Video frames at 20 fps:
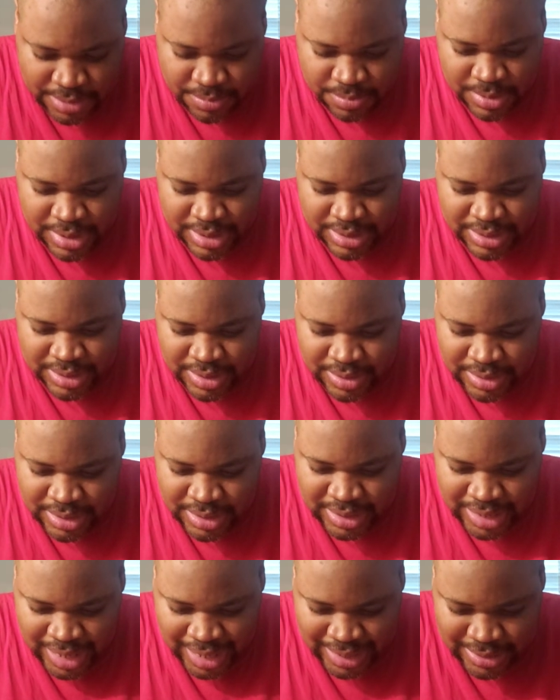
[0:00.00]
win nearly
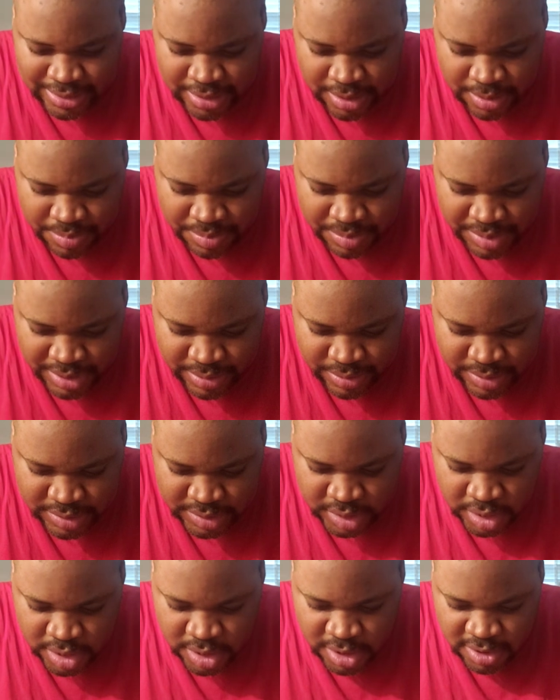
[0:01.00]
locked up Beavers'
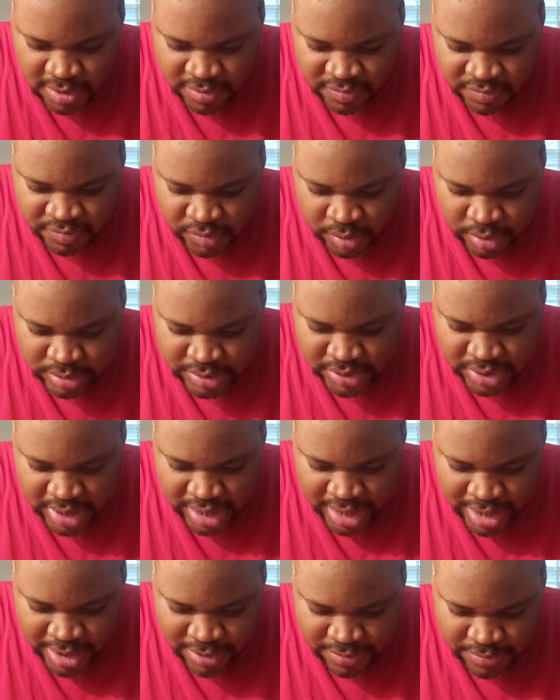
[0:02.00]
first
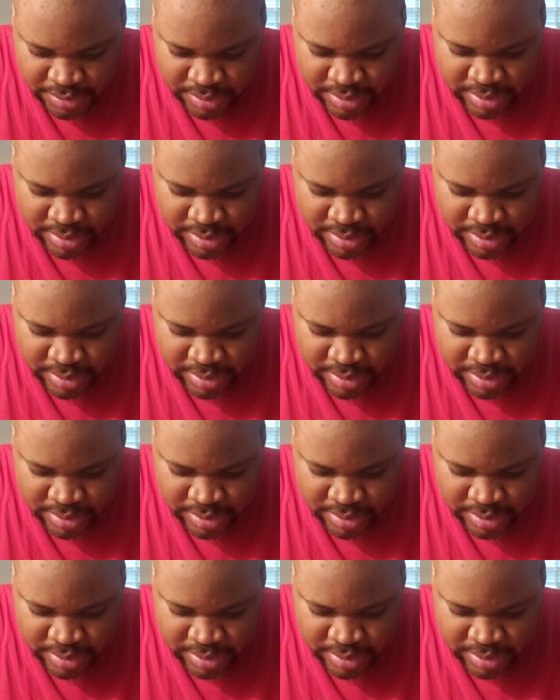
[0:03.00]
ever